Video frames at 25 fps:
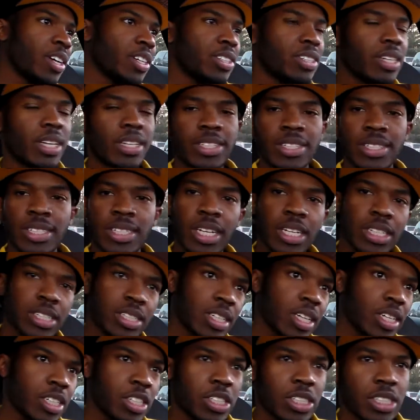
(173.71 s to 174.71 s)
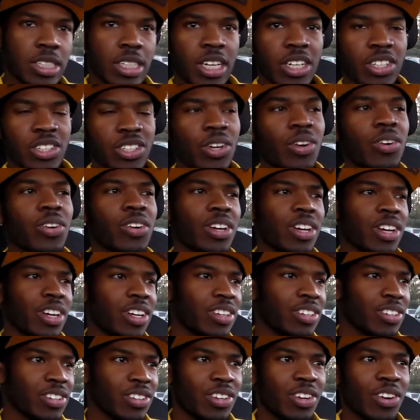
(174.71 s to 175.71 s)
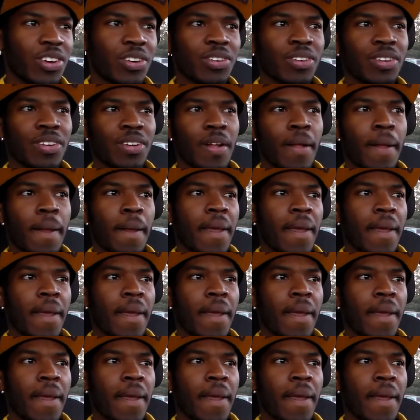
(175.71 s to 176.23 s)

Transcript: and such. Okay, you know."